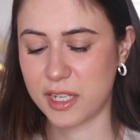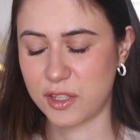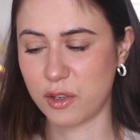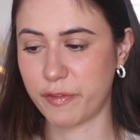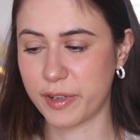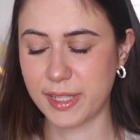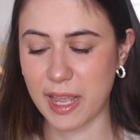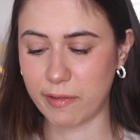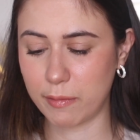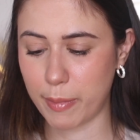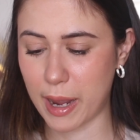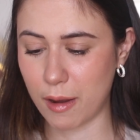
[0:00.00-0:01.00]
So for
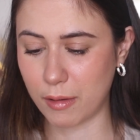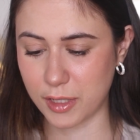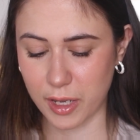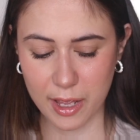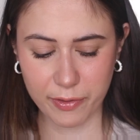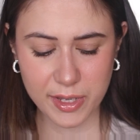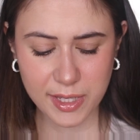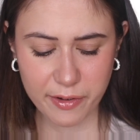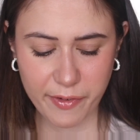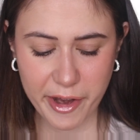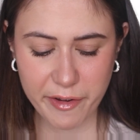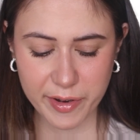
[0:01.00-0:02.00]
£7, and these
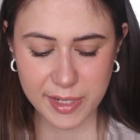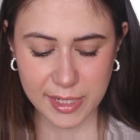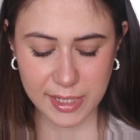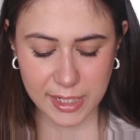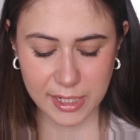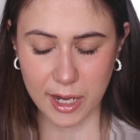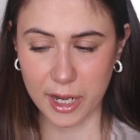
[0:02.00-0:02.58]
are very resistant.